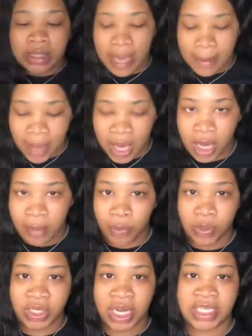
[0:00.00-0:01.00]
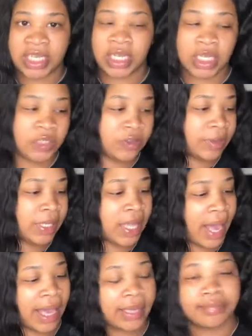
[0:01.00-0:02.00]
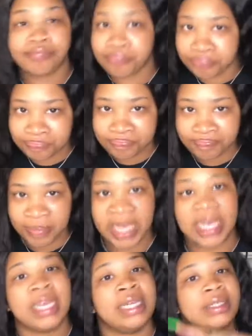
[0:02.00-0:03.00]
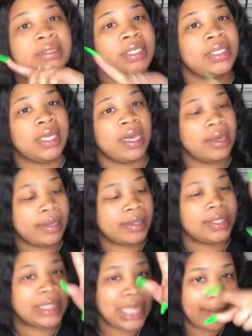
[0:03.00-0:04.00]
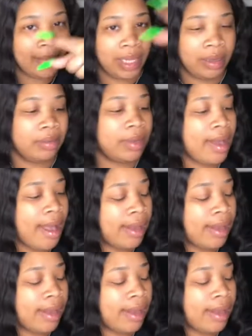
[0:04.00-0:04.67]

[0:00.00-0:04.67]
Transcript: My homeboy tried to take this from me like TJ stopped me. And